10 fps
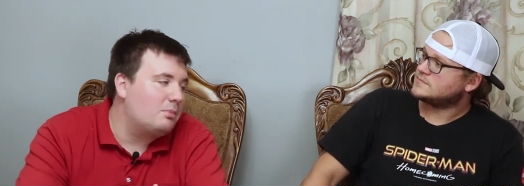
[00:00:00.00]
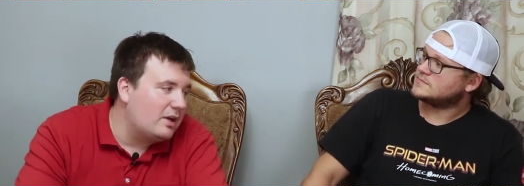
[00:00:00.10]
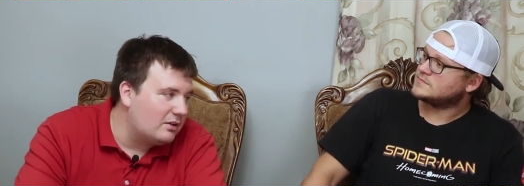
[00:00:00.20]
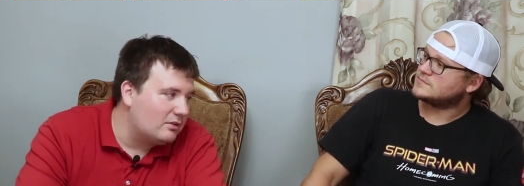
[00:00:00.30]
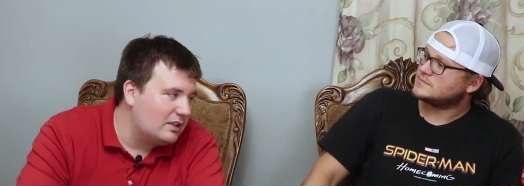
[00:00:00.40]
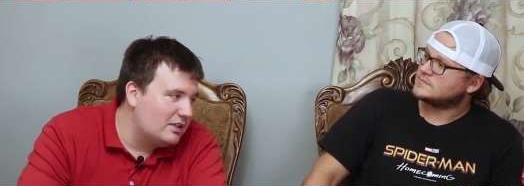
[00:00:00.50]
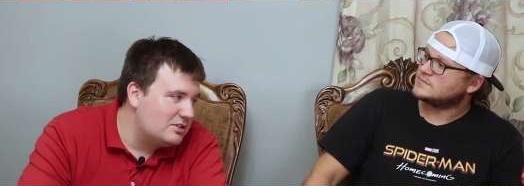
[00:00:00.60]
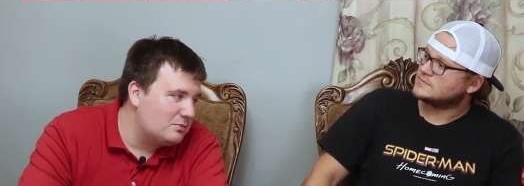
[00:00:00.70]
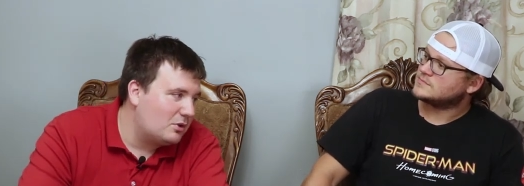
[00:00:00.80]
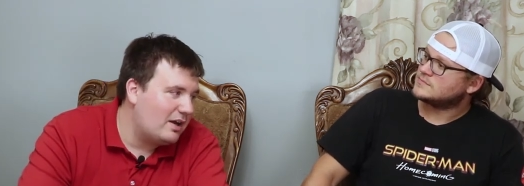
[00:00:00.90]
Speaker 1: bring in
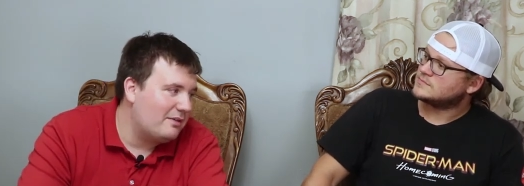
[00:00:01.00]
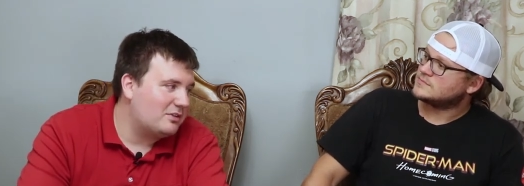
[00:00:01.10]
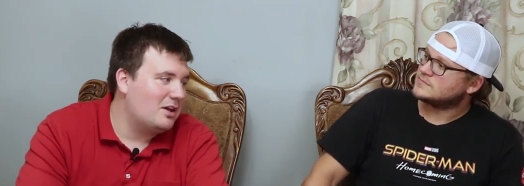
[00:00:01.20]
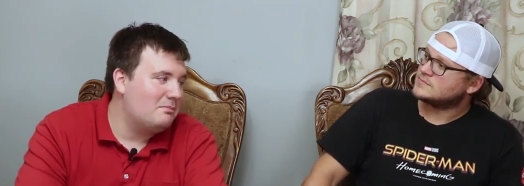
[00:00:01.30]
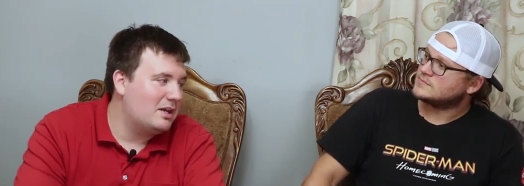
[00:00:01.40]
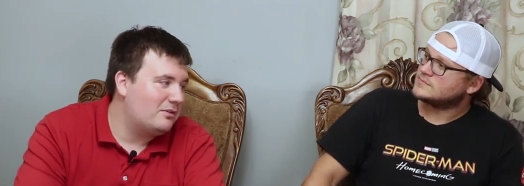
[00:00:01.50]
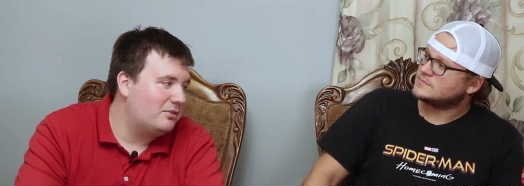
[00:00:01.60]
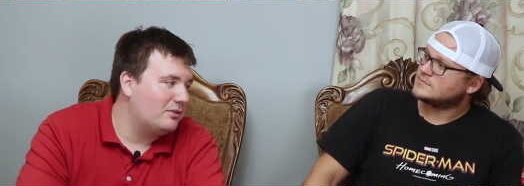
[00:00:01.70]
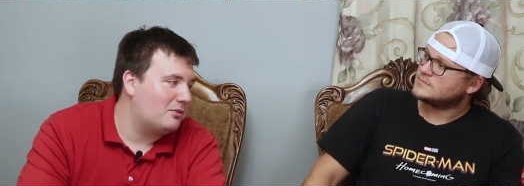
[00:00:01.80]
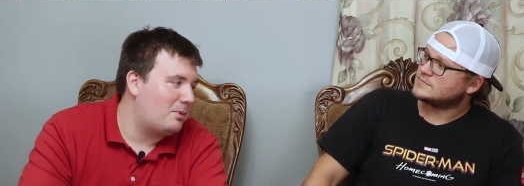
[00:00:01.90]
religion. We're going to have to cut
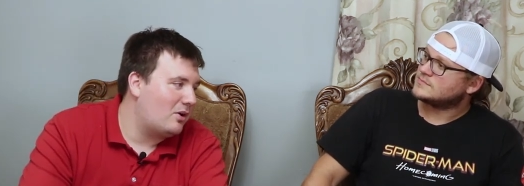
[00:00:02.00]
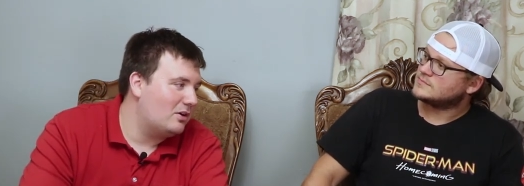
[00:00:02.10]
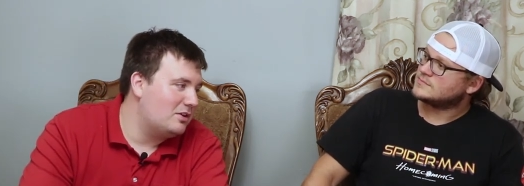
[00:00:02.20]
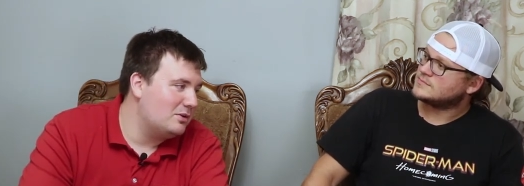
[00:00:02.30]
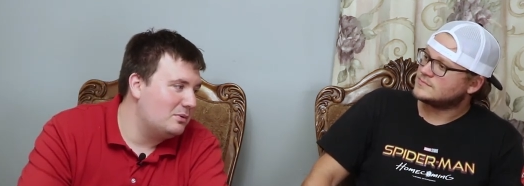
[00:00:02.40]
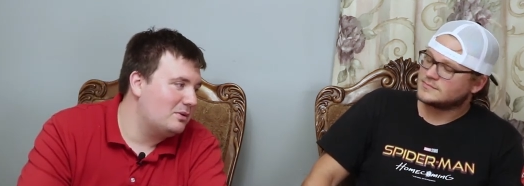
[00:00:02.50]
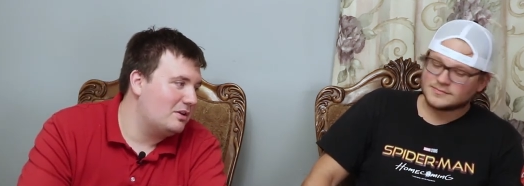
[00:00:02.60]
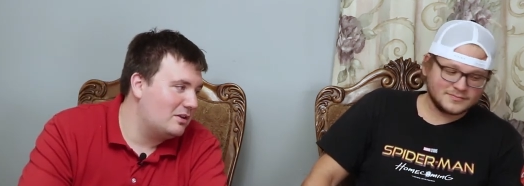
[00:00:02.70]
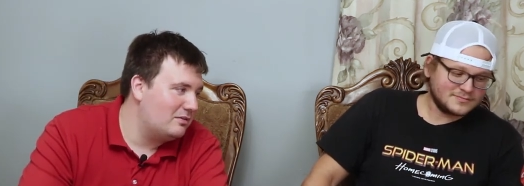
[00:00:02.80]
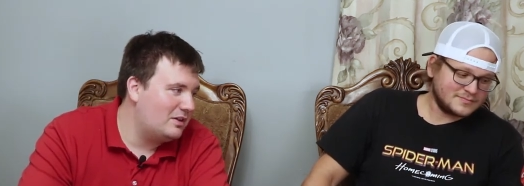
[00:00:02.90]
Bigfoot for part two in
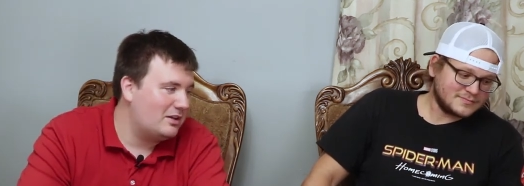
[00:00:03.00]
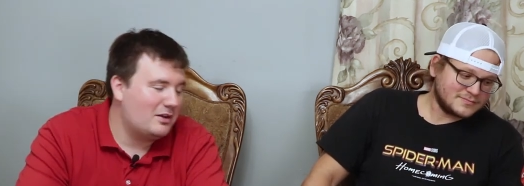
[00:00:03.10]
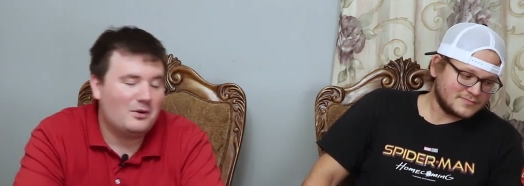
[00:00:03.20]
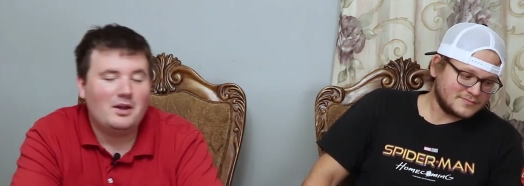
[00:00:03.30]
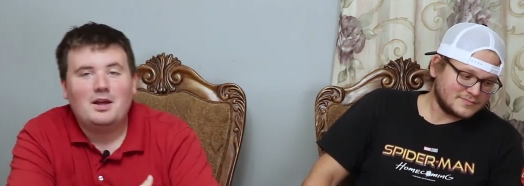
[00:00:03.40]
another video.